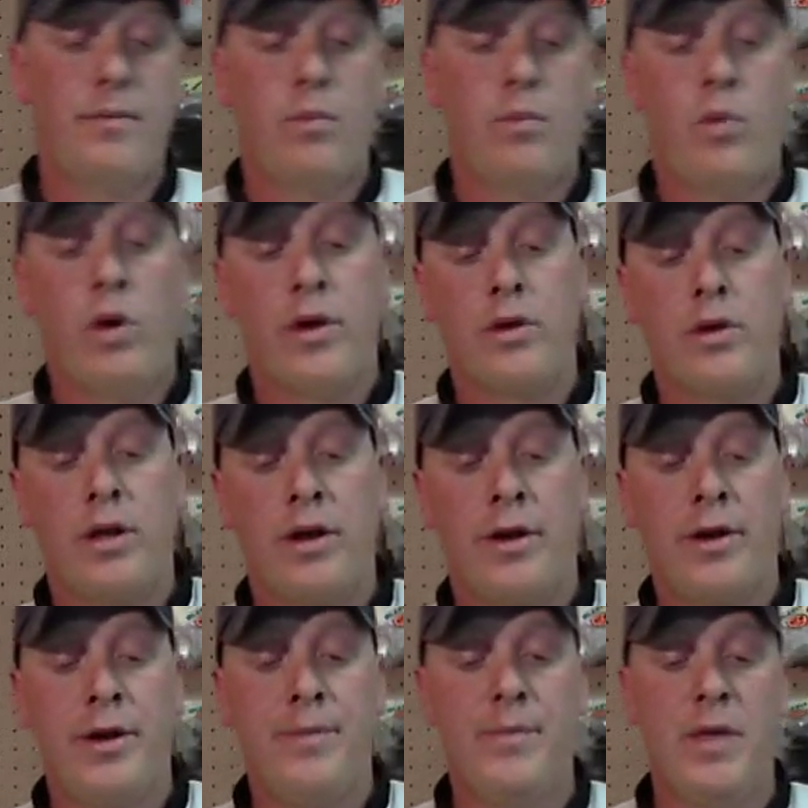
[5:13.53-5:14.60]
water
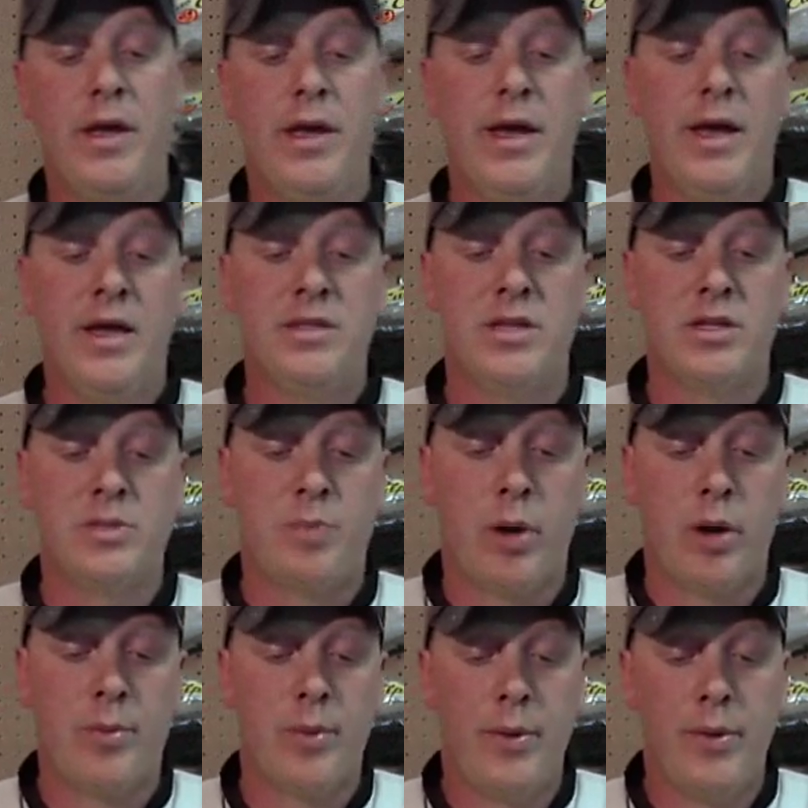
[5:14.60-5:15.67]
clarity is this
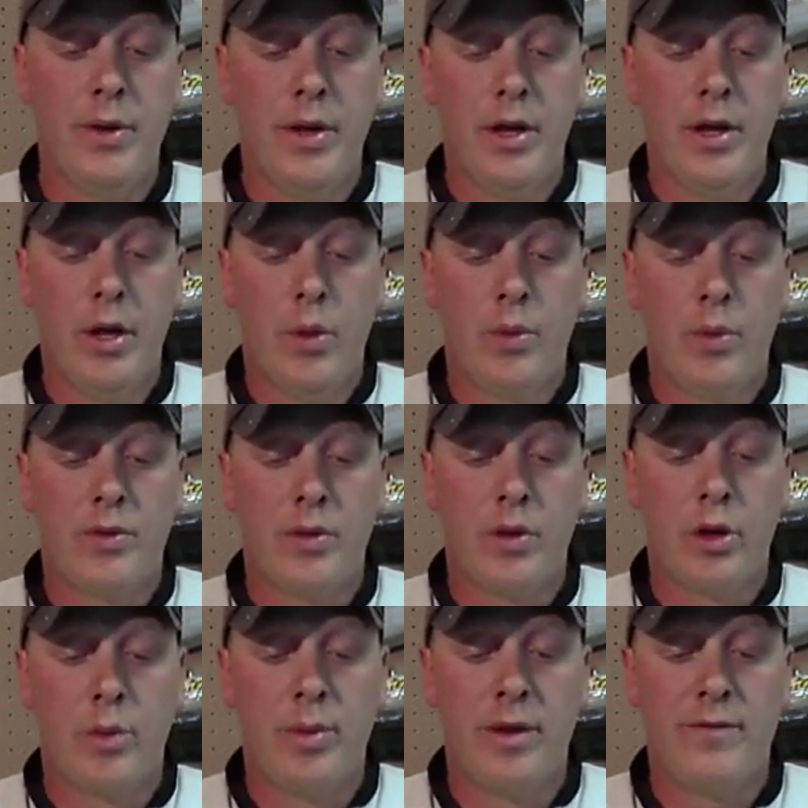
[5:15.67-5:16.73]
purple with a
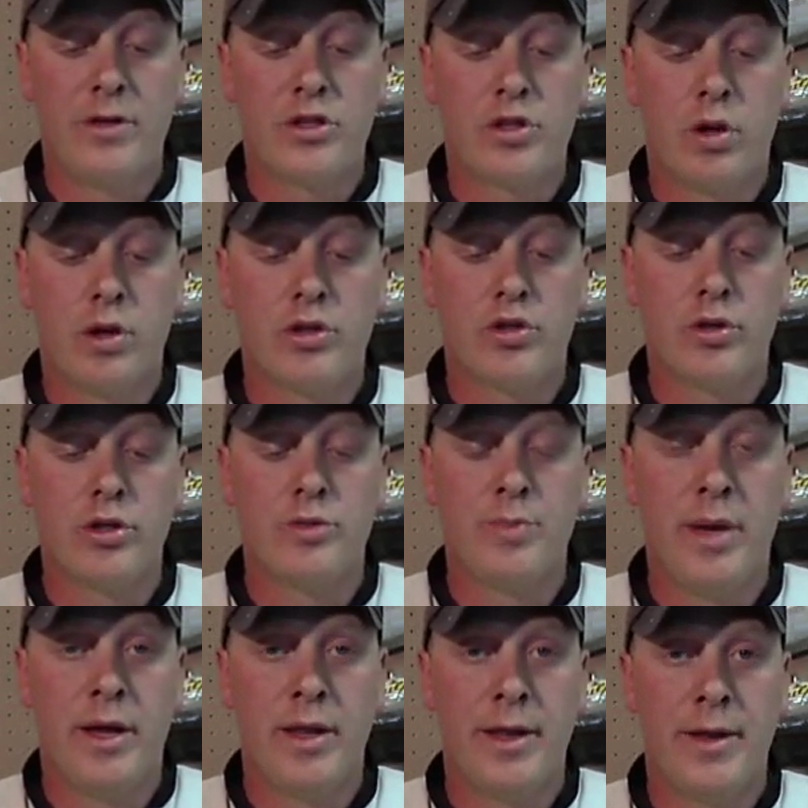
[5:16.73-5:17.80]
little bit of a chartreuse
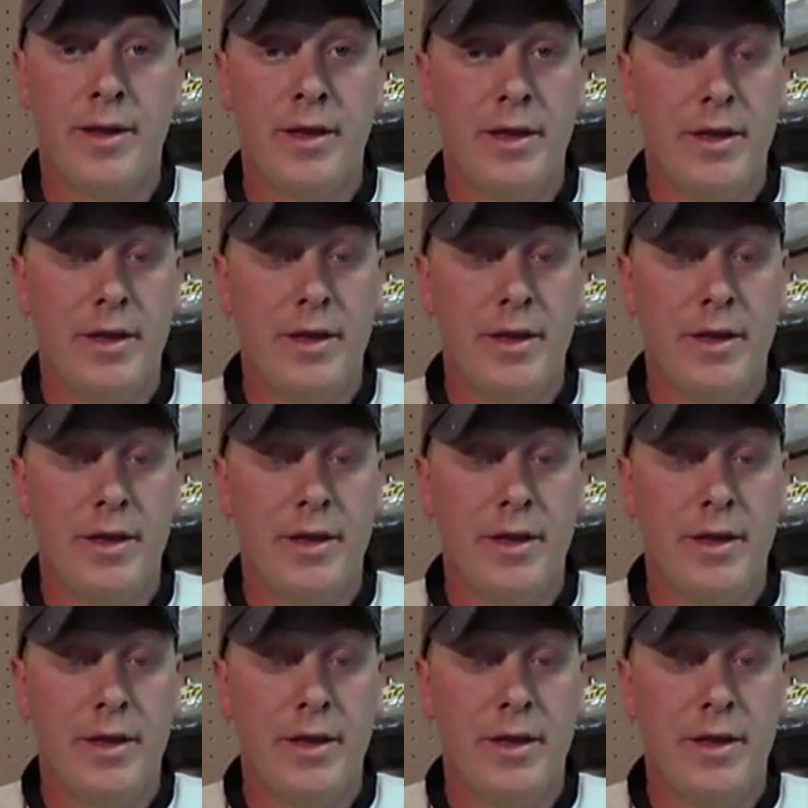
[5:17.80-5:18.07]
belly.